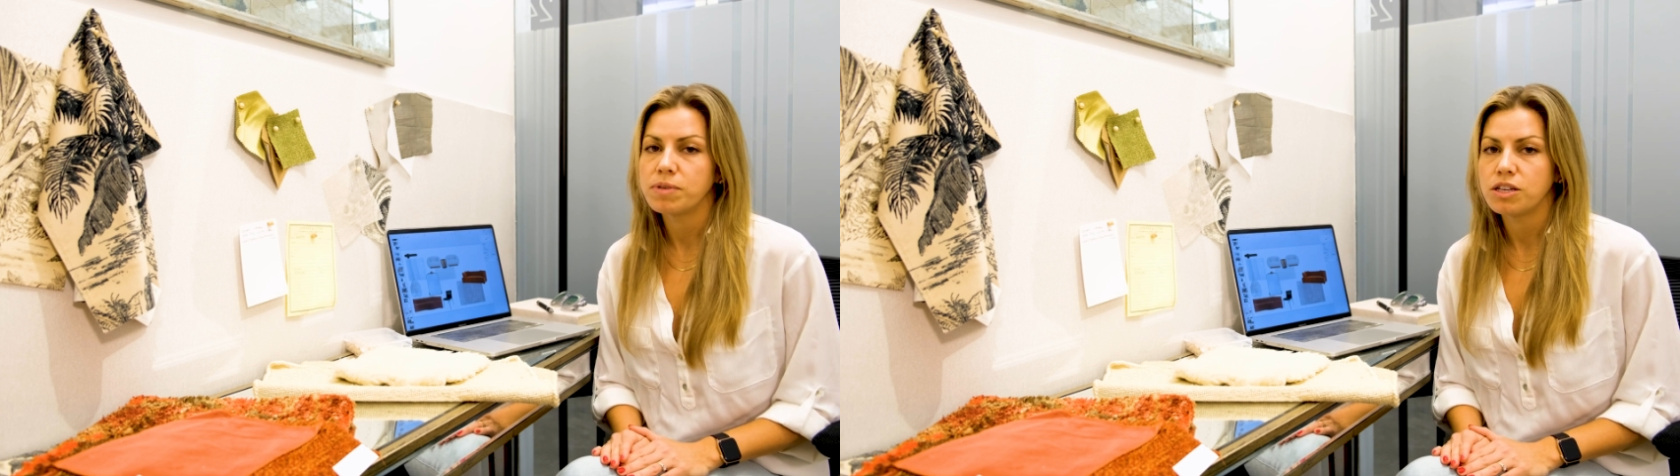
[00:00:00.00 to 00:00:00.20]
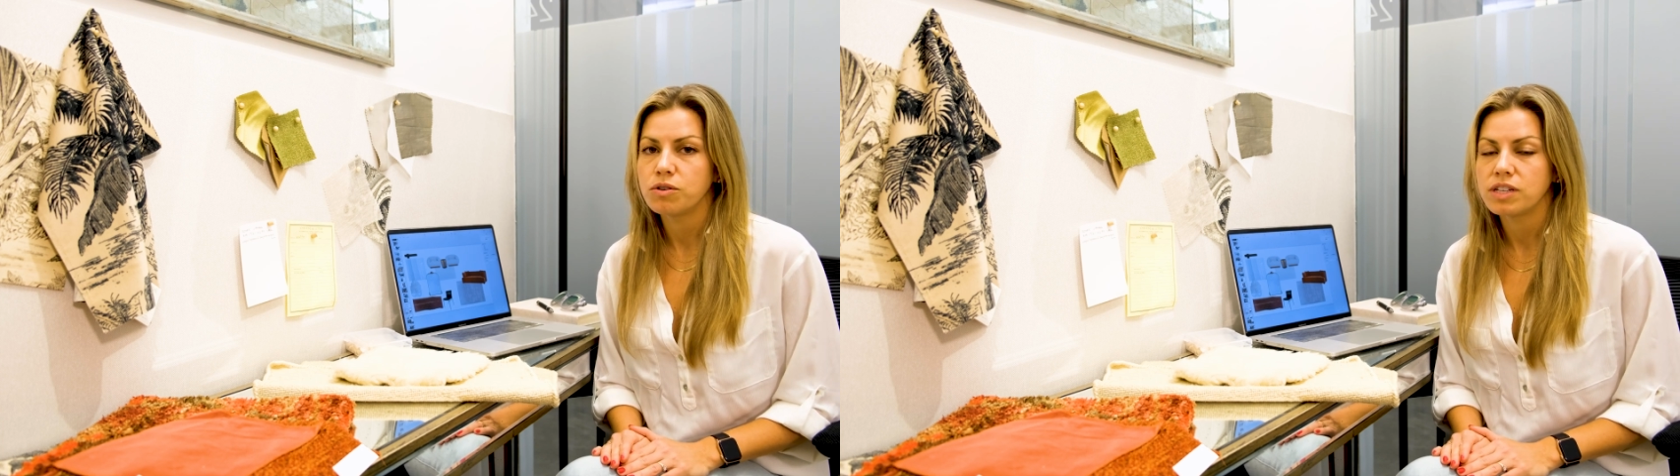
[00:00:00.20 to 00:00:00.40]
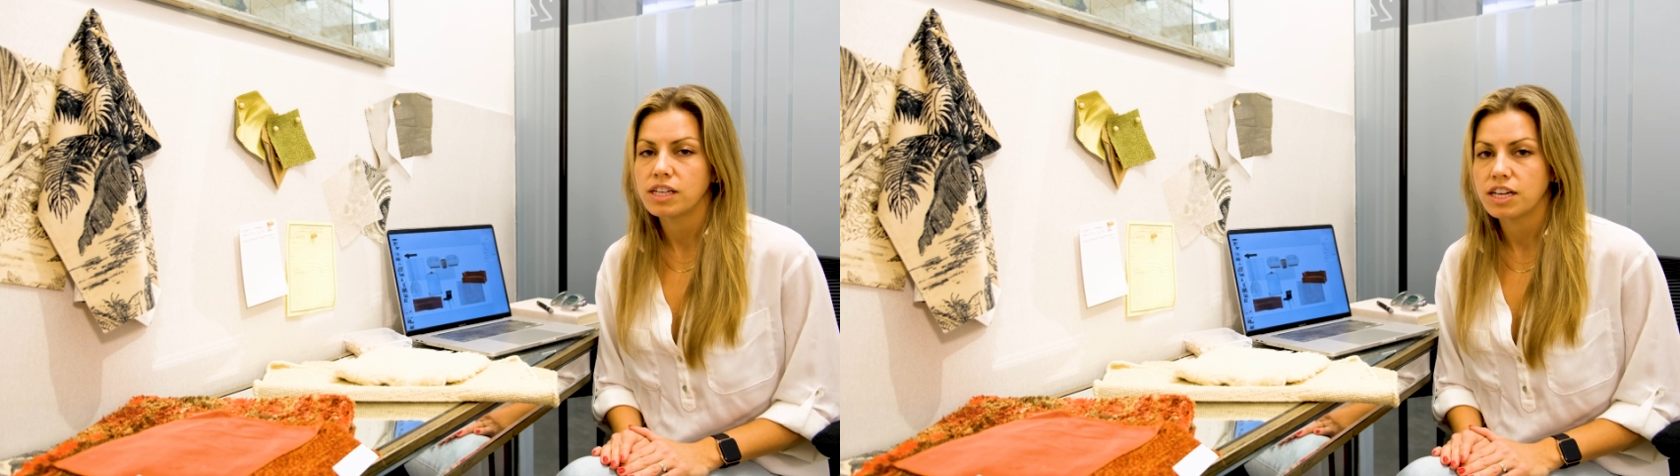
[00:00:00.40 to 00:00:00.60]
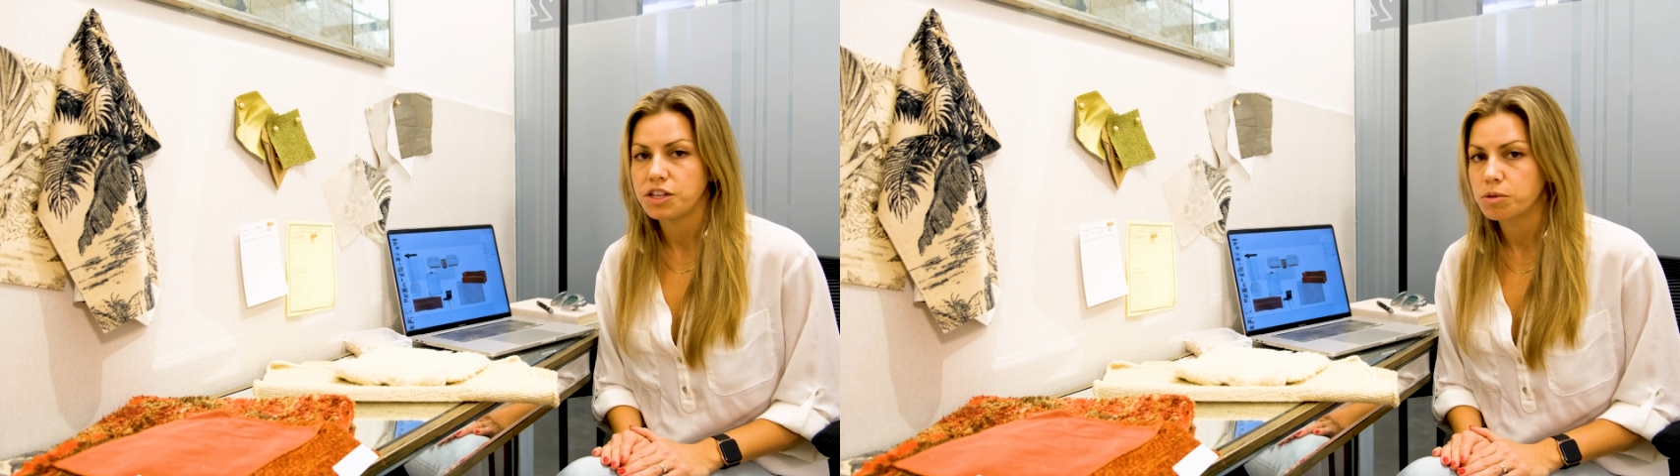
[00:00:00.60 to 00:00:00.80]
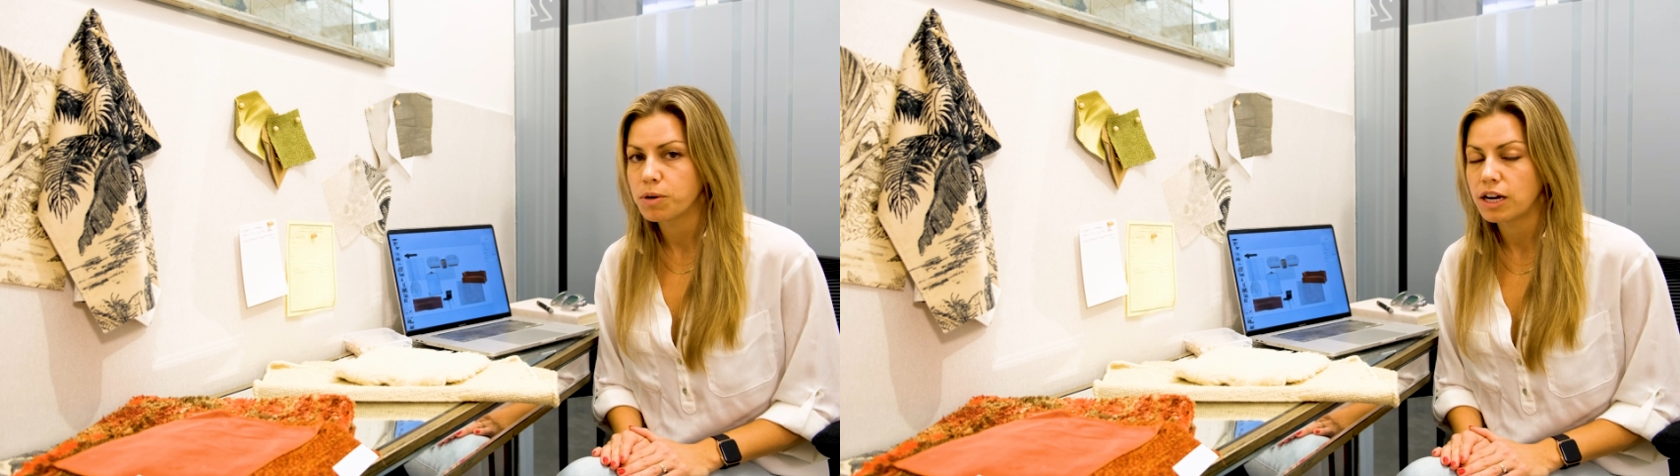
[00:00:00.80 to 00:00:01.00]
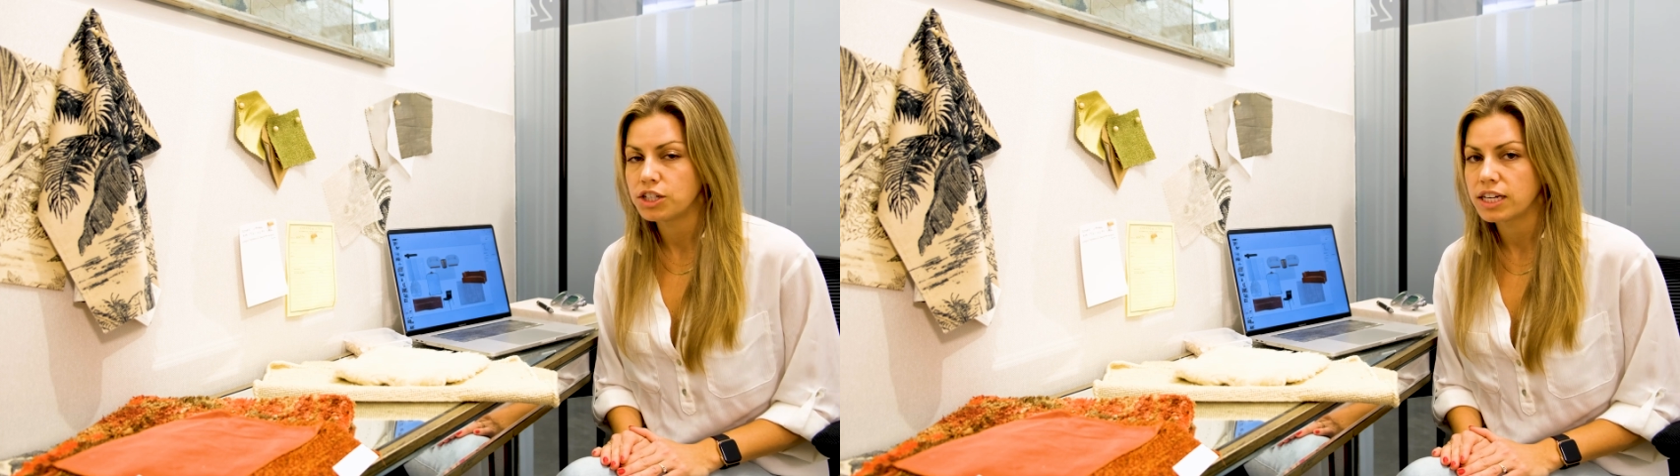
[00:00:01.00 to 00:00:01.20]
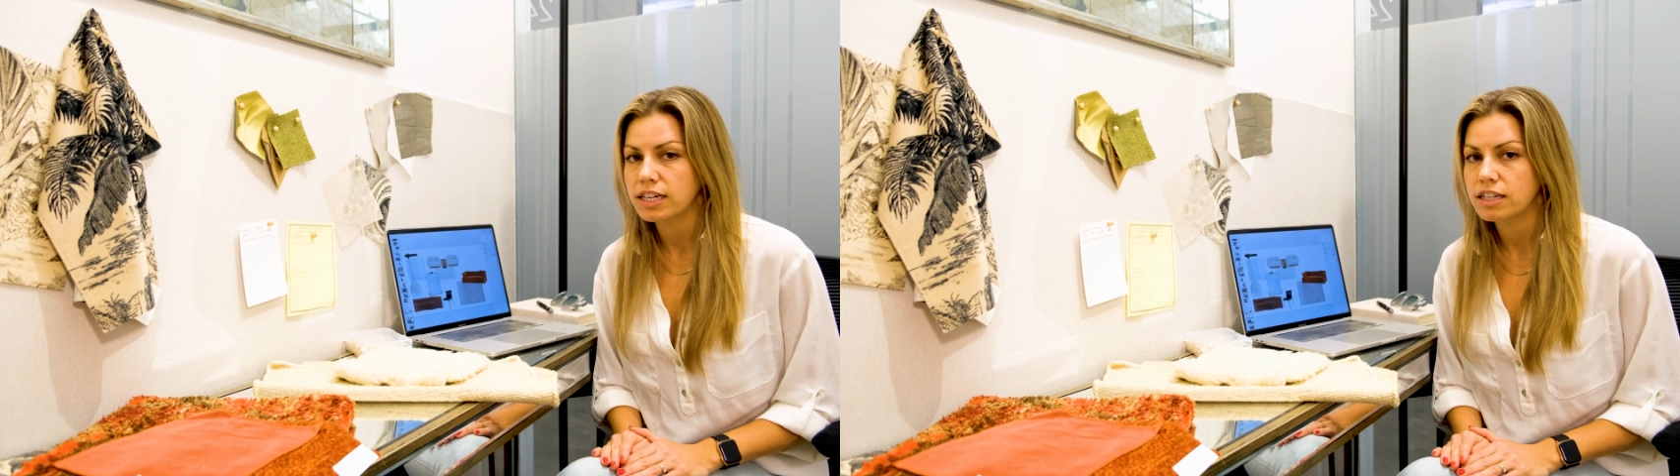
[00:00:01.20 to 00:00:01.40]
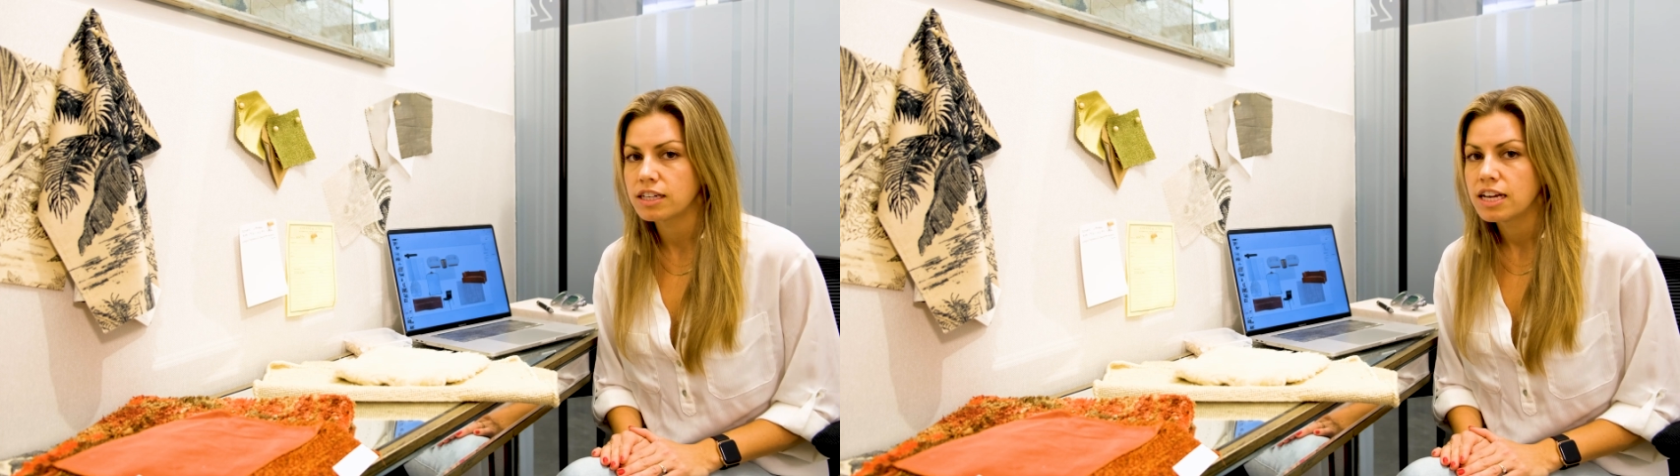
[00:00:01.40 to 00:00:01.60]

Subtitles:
be using in your project.